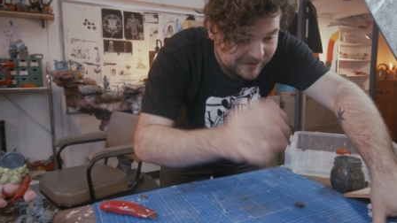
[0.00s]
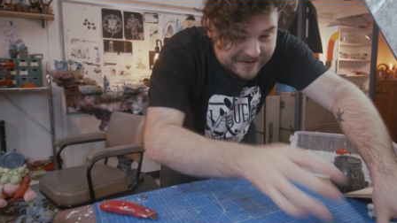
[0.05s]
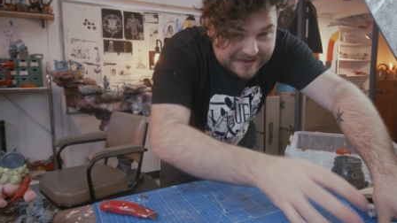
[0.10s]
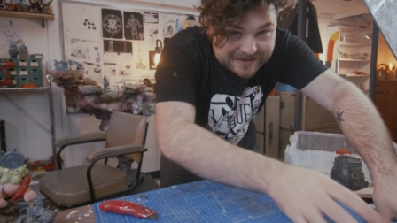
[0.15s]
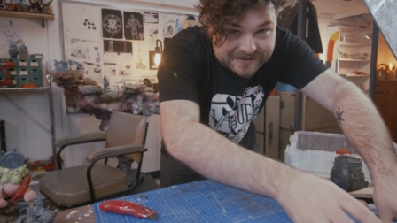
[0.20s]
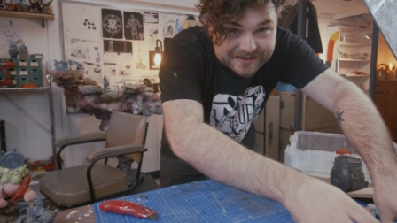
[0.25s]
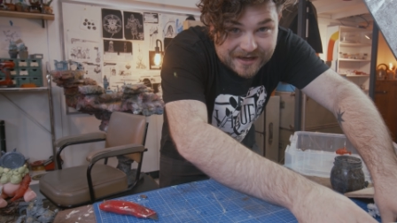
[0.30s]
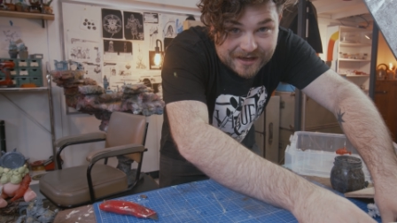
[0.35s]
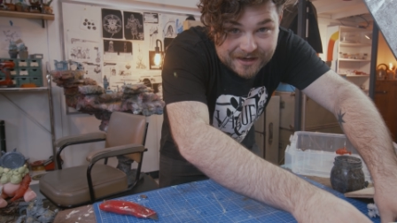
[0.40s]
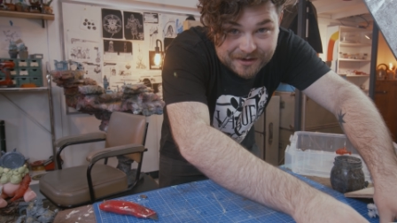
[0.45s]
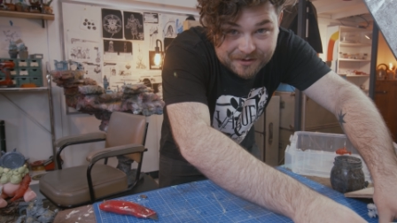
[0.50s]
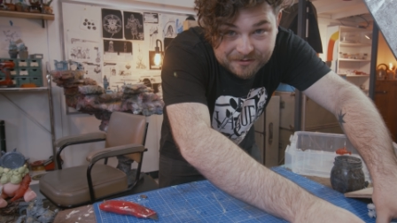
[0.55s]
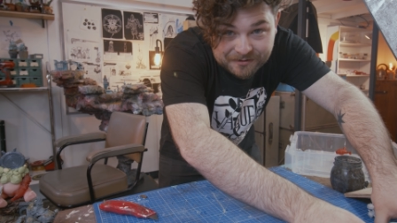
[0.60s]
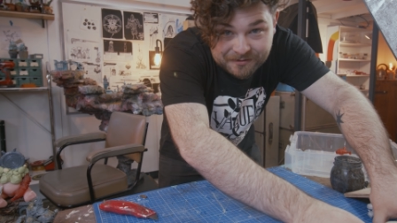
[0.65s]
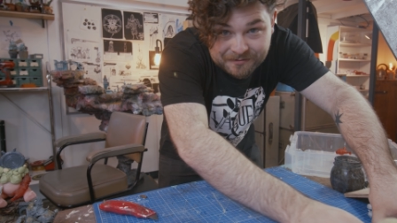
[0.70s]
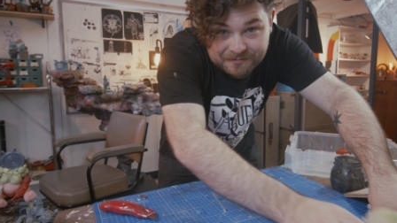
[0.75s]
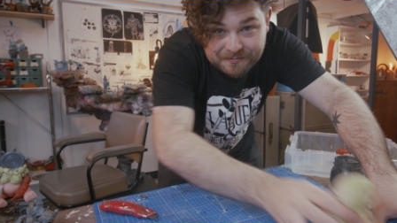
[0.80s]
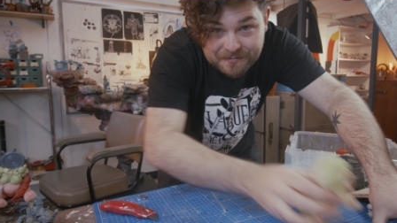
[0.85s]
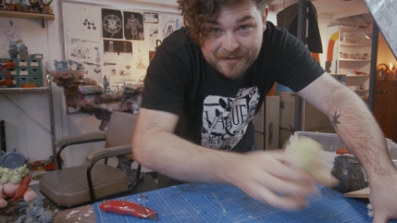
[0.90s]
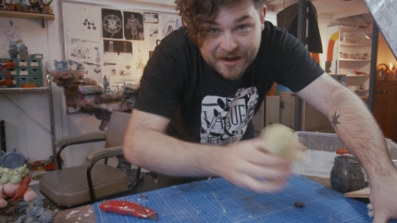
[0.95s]
to
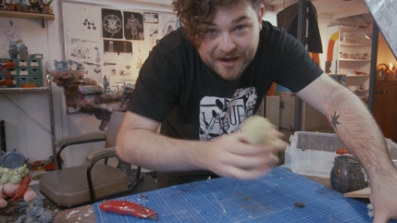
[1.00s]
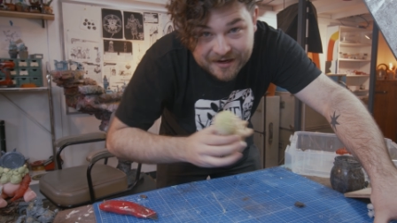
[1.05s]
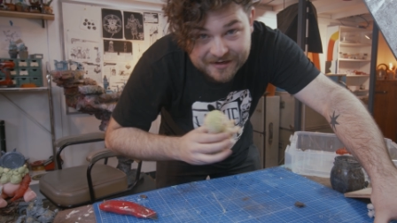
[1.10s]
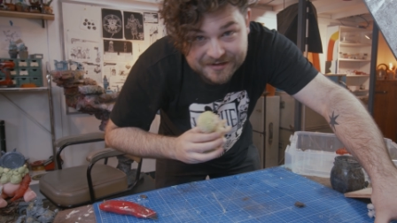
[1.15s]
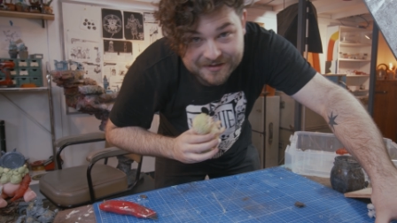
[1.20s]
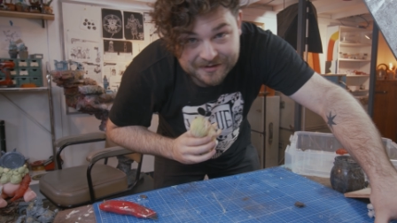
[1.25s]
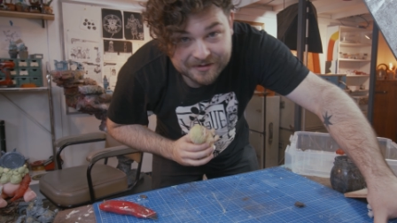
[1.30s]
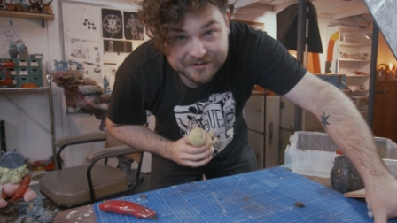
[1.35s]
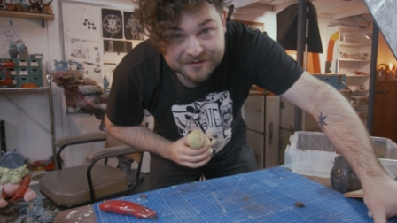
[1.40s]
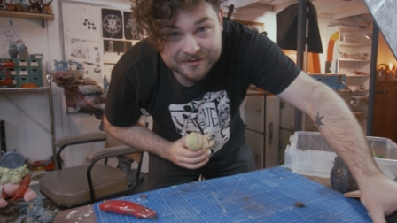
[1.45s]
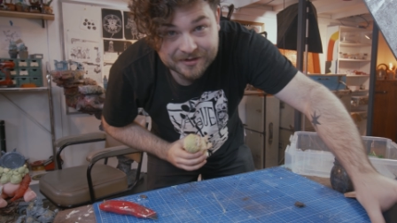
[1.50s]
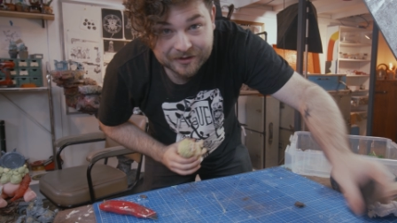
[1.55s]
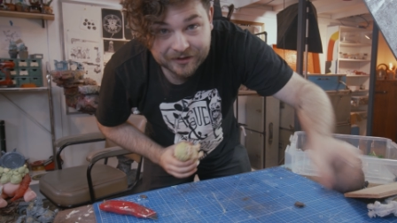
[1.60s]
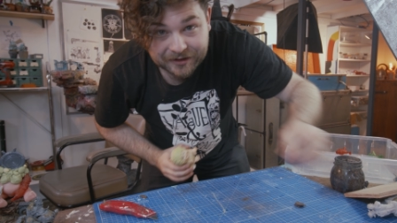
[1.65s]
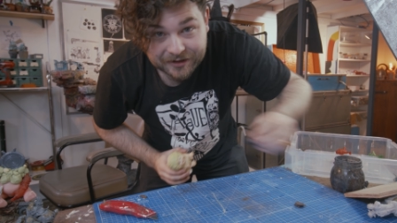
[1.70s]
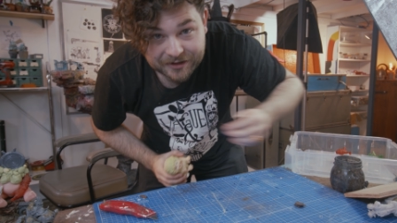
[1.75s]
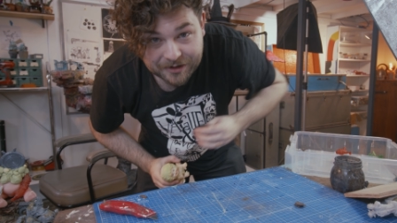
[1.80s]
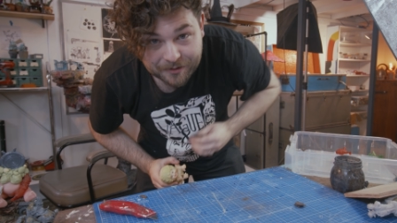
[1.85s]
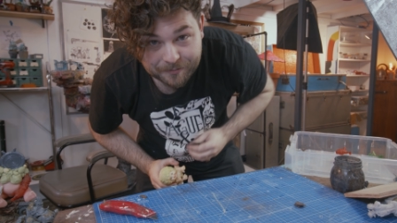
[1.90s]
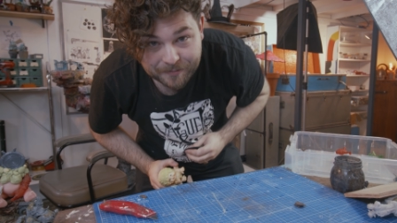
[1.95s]
send Matt,
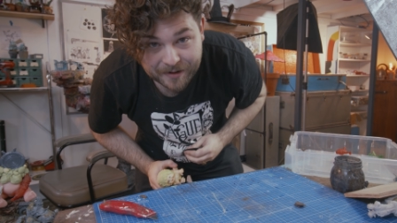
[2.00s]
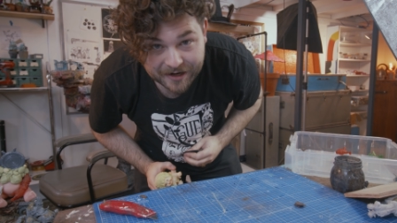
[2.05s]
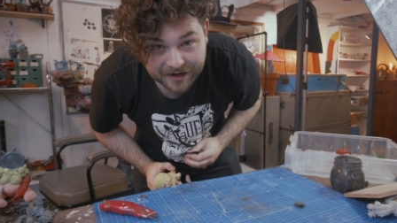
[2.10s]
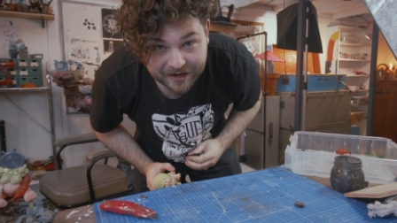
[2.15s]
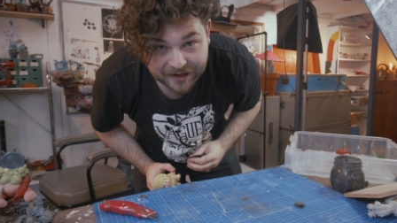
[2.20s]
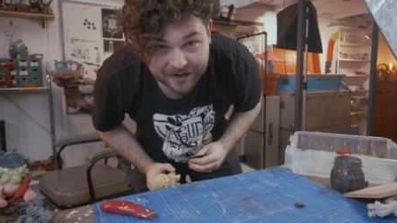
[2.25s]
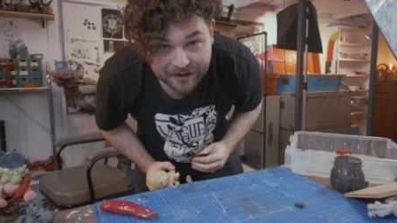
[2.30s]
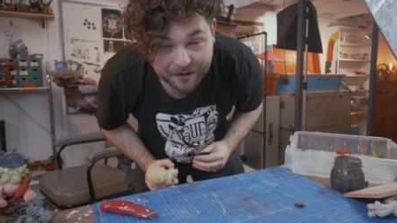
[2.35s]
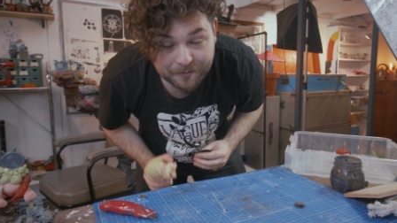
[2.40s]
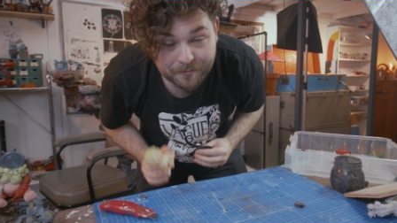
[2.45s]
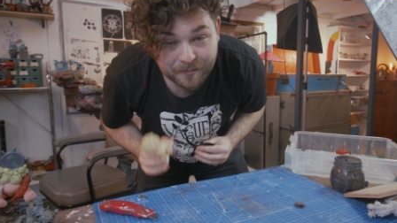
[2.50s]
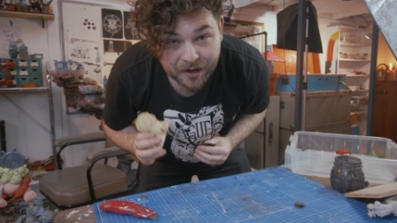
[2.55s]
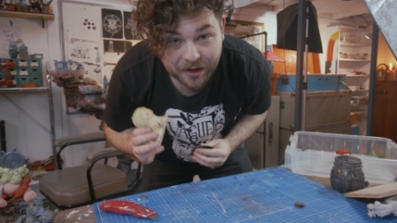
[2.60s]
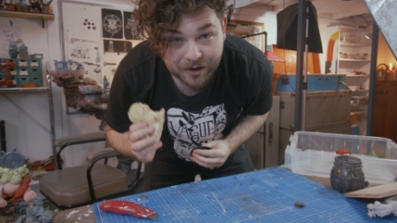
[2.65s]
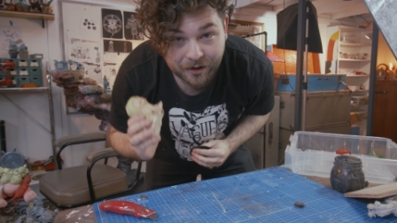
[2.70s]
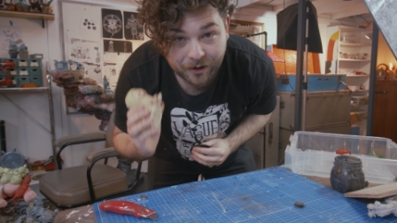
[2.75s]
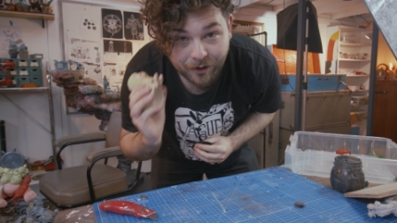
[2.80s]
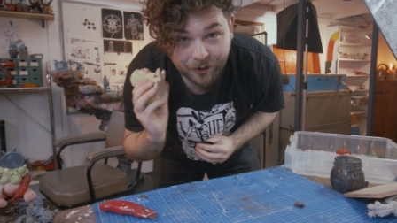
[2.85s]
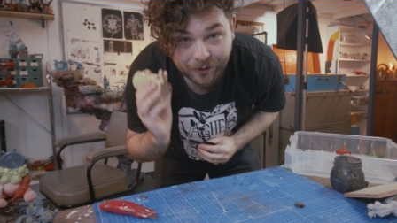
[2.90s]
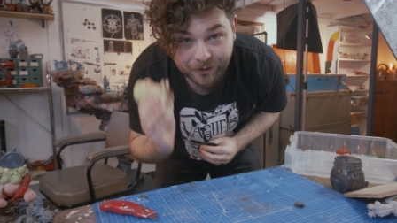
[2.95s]
Totally Not Panicking,
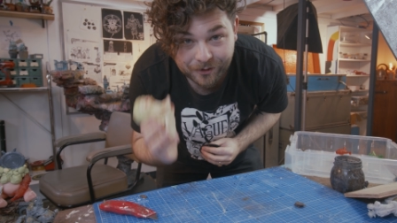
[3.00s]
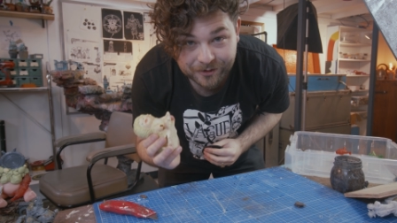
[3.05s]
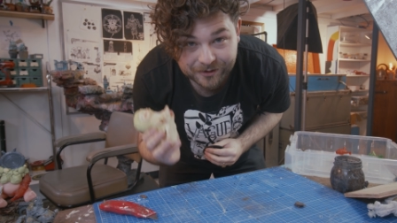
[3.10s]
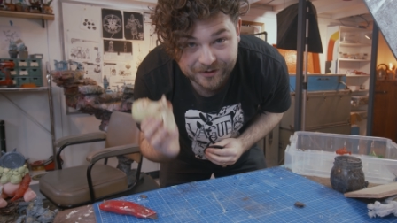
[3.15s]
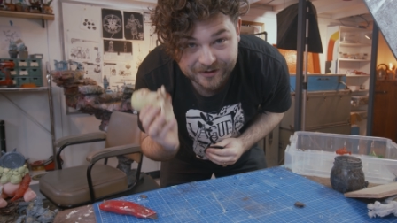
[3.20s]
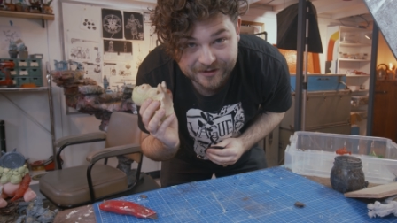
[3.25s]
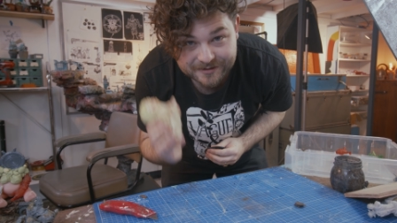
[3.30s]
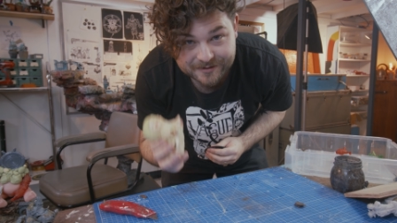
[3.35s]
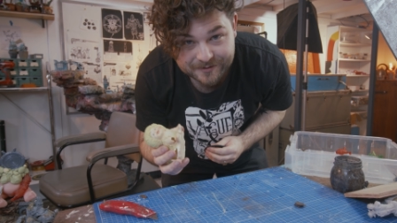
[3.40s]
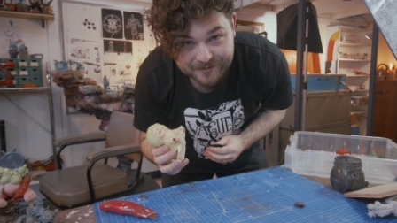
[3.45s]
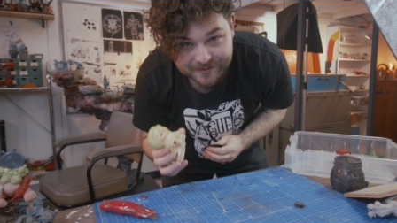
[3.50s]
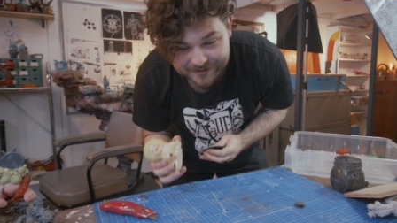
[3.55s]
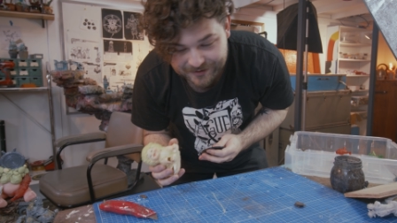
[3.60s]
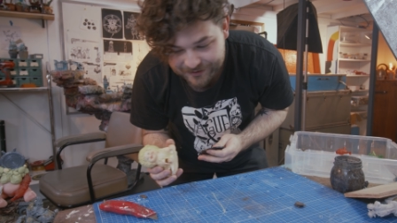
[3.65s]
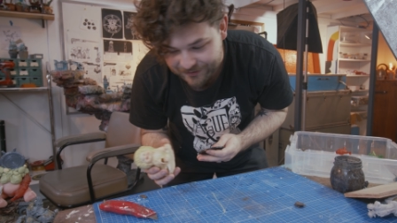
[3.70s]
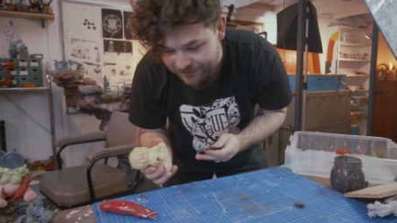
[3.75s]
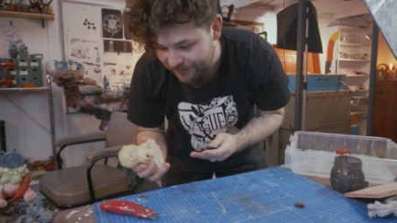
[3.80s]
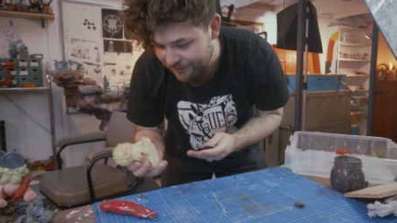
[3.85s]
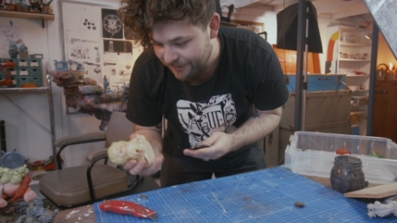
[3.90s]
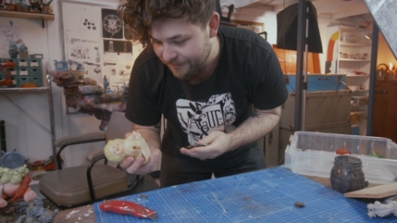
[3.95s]
my own
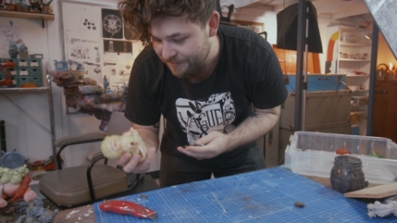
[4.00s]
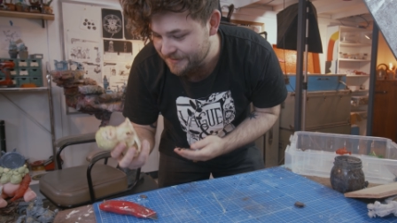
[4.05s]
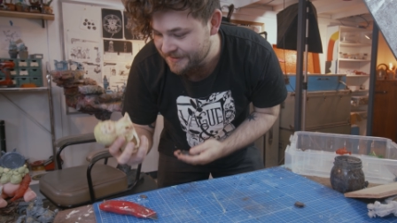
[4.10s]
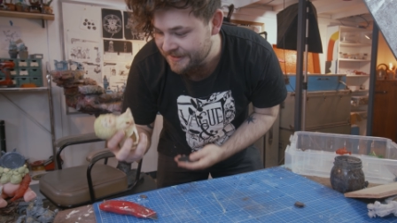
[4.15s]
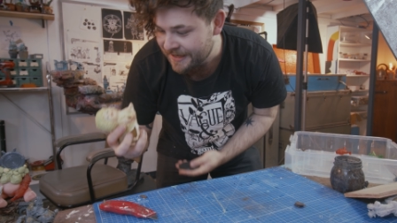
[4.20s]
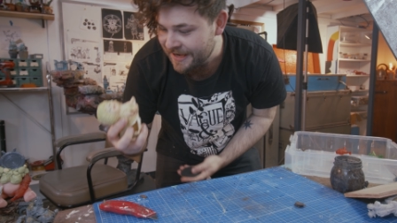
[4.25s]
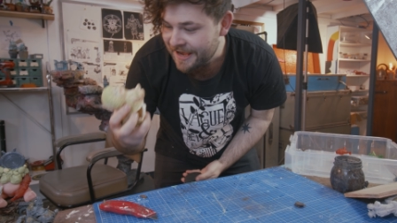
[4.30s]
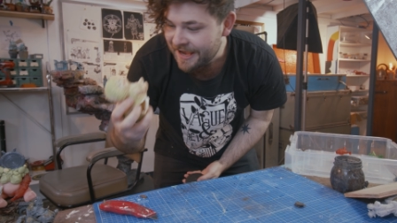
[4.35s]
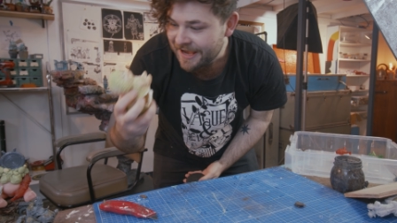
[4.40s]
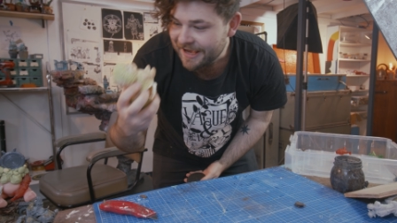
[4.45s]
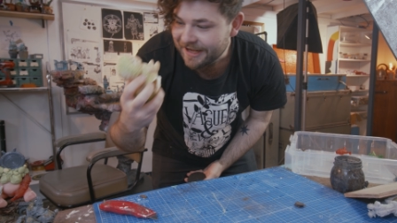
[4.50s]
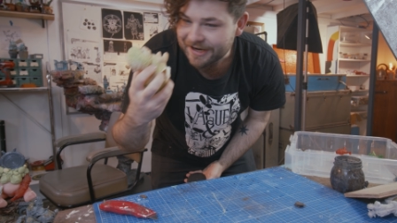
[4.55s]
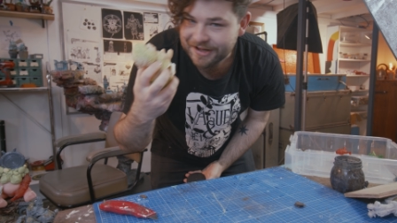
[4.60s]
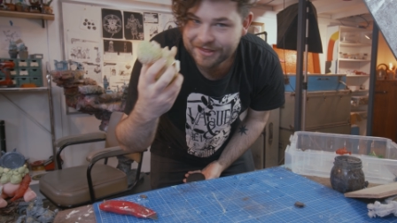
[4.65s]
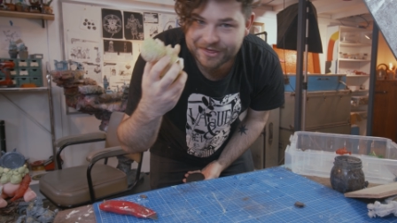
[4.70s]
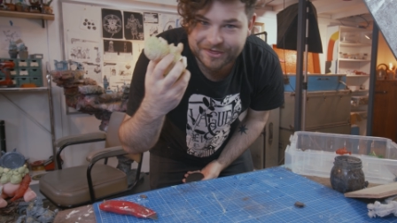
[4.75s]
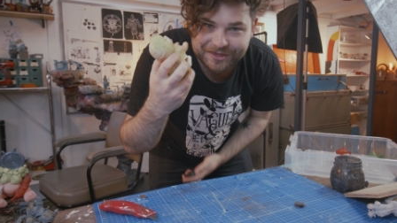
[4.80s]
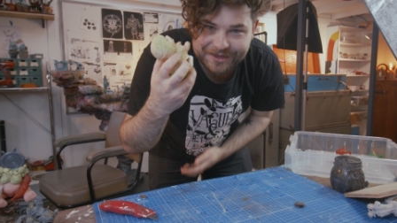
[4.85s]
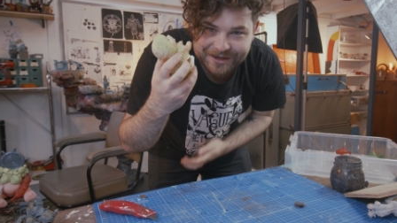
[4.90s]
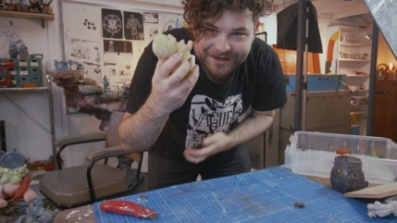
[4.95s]
Exquisite Corpse, and I
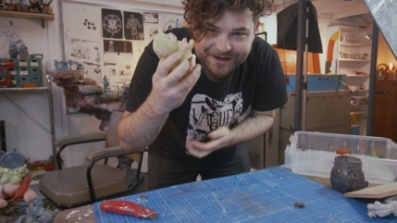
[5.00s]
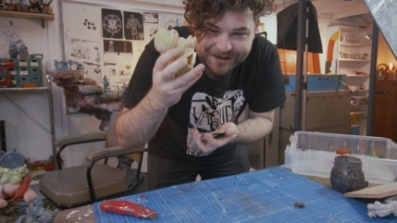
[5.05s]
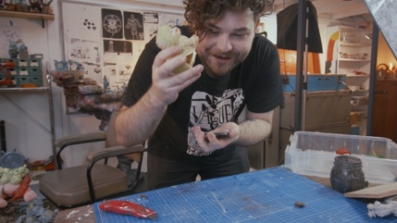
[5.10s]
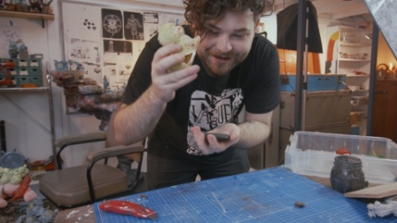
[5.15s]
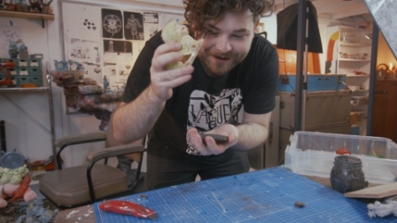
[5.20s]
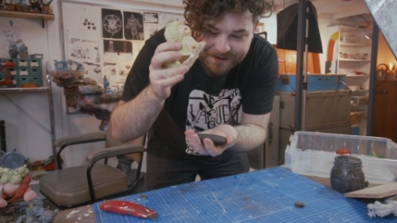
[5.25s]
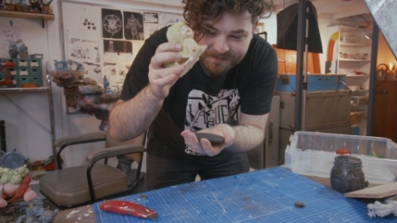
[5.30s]
think